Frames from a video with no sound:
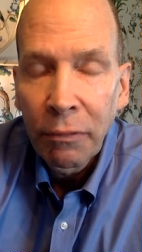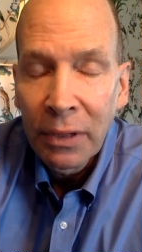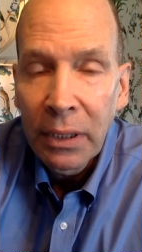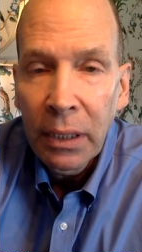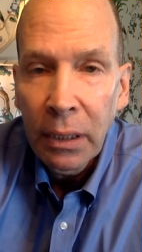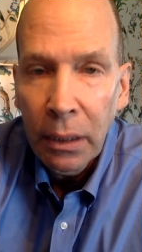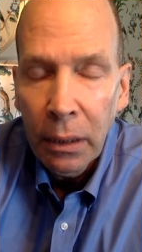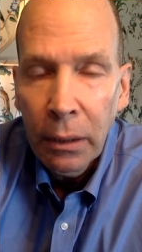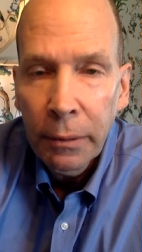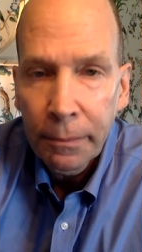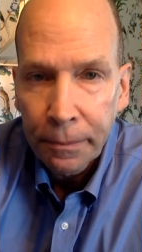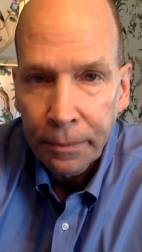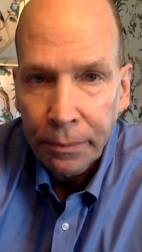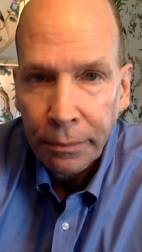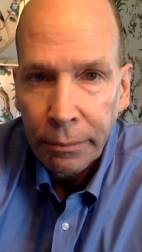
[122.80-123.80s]
fatigue,
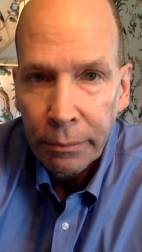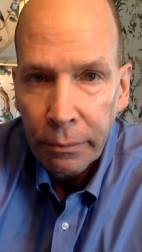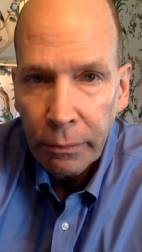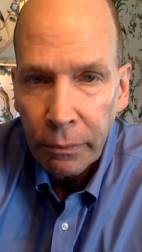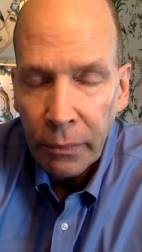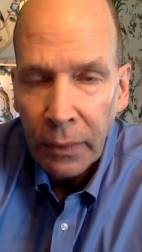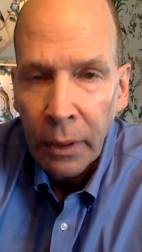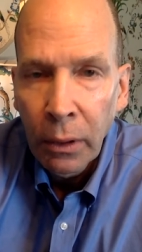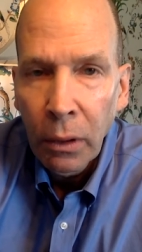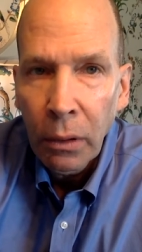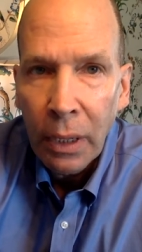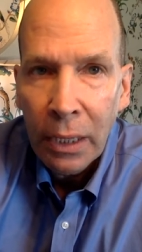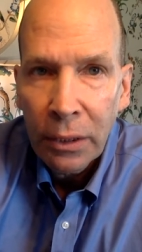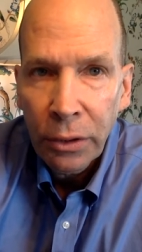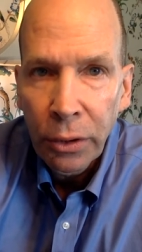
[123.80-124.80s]

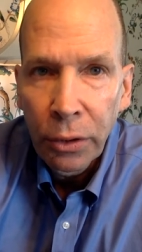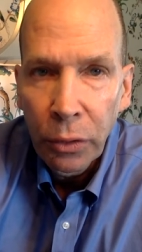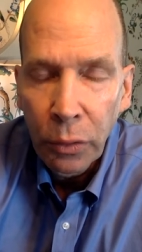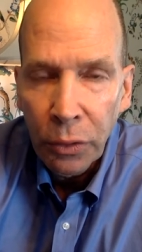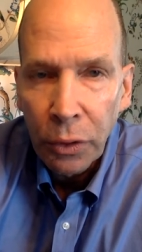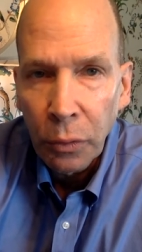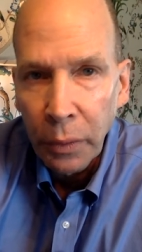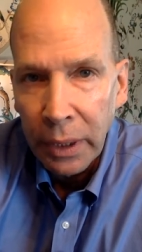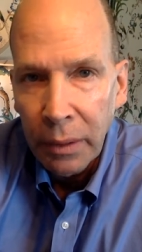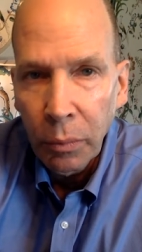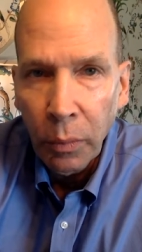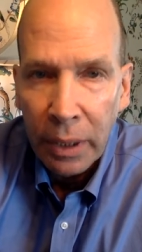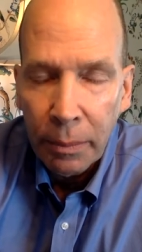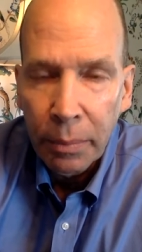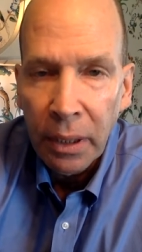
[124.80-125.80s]
has to do with your red and
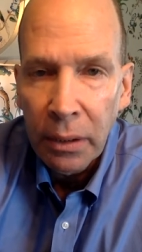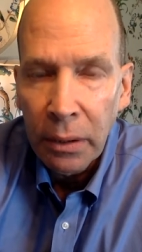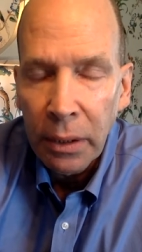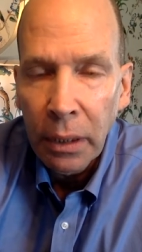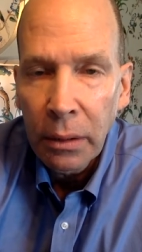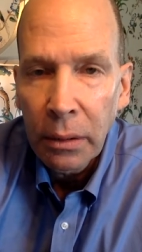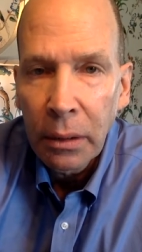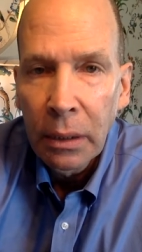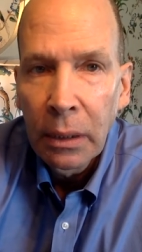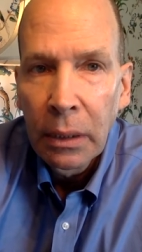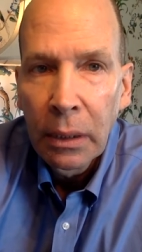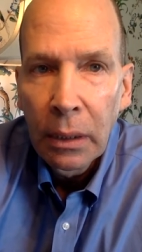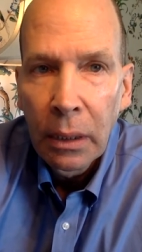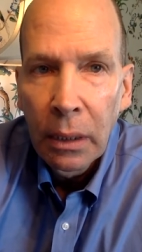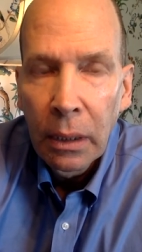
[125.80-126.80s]
white blood cells.
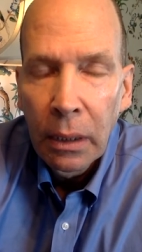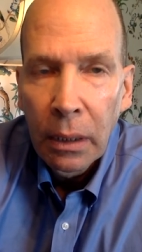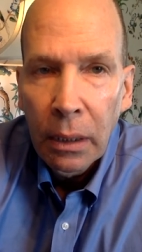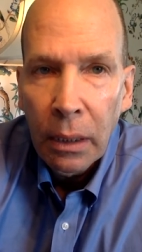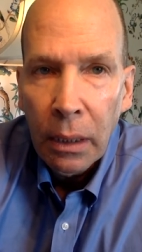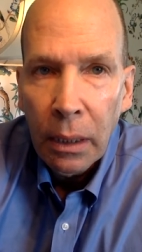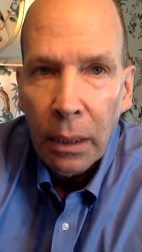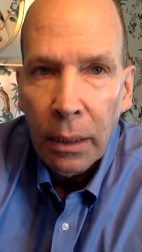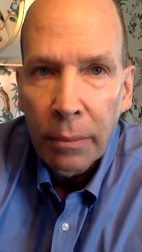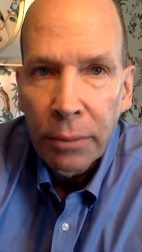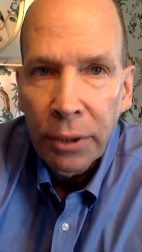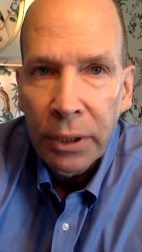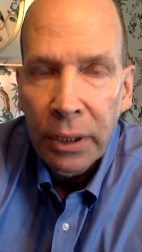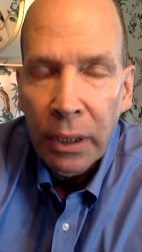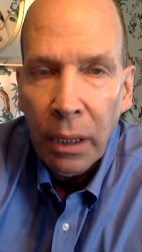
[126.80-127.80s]
Um,
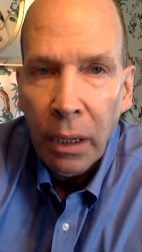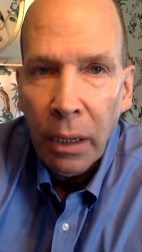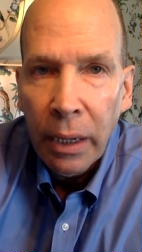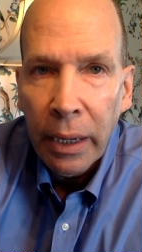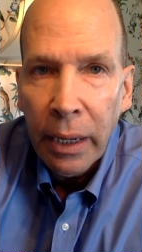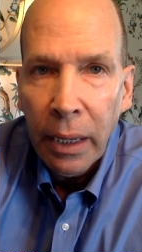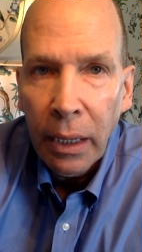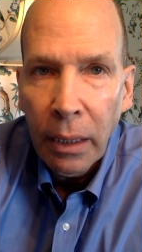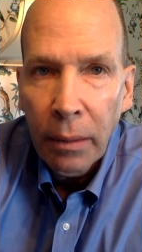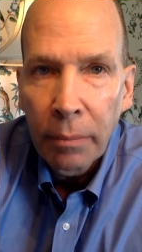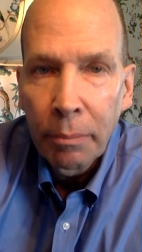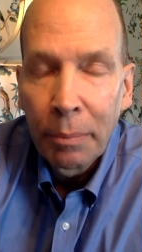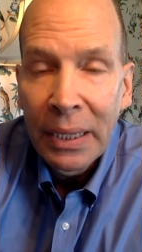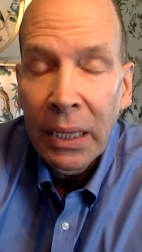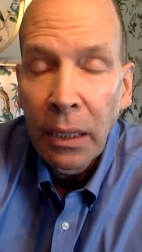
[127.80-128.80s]

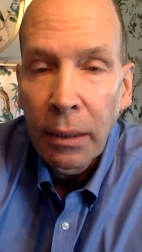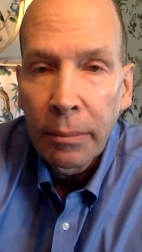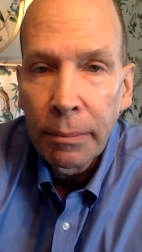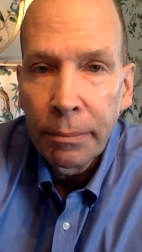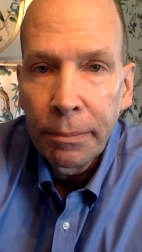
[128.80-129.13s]
CRAB,